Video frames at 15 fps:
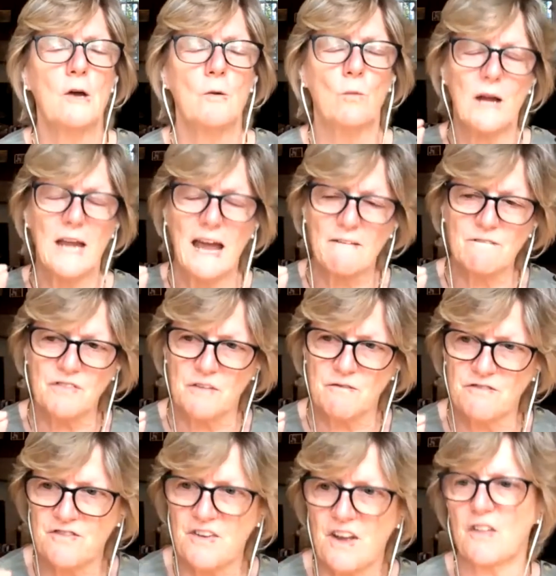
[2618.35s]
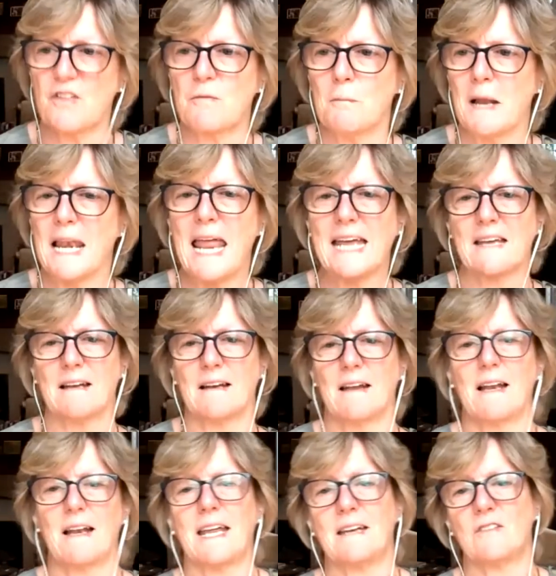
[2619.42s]
We have the first
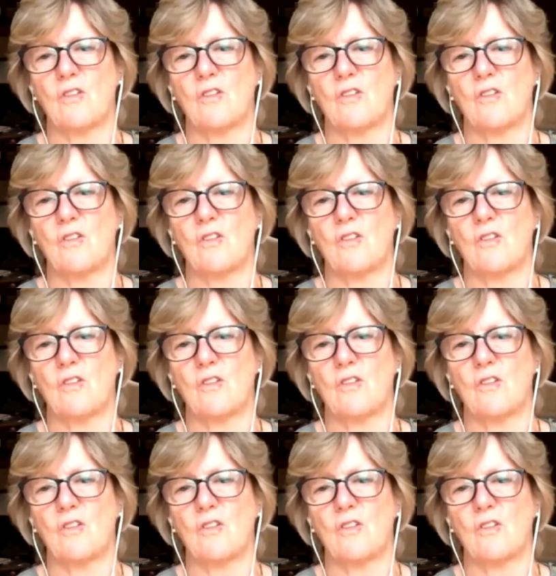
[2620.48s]
molecularly